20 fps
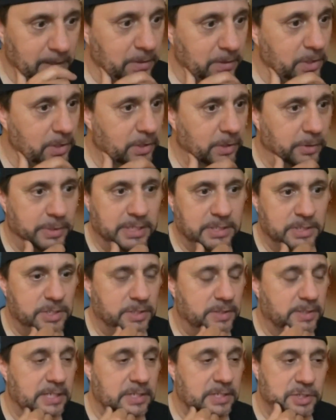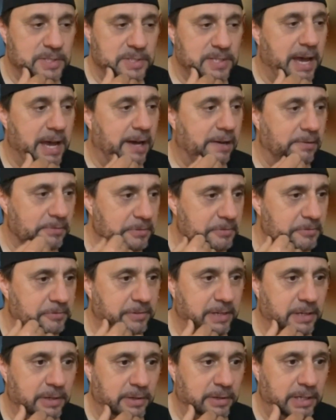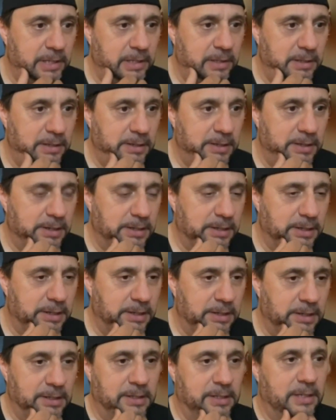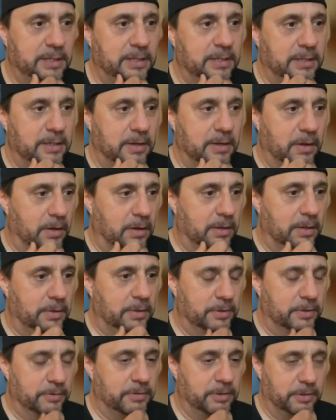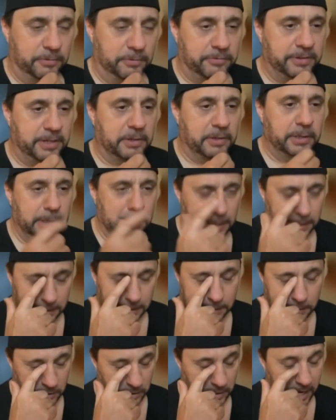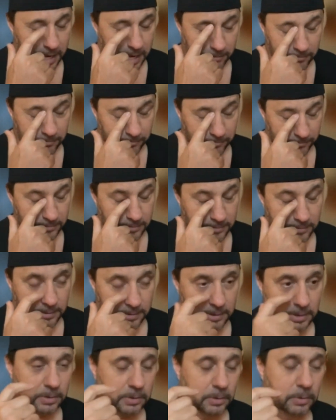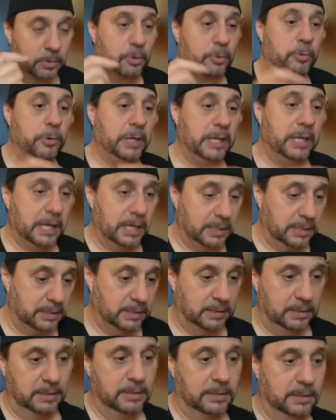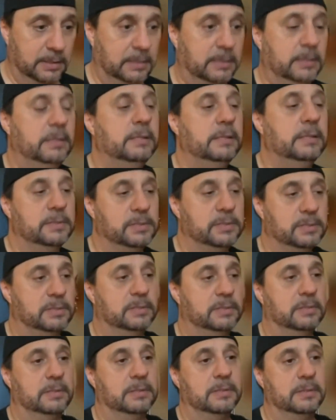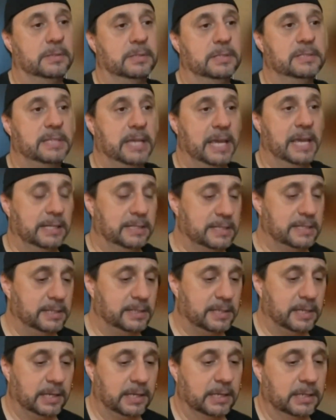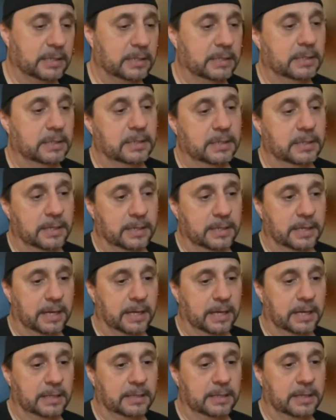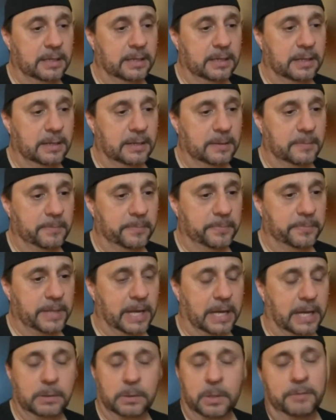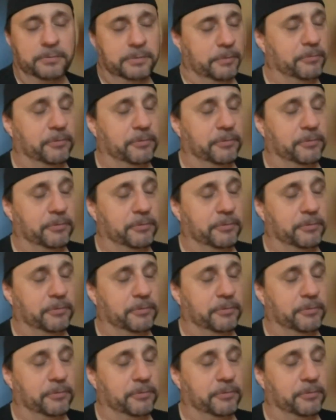you know, they just have a very they're very lucky to have, you know, created this entity. And I love the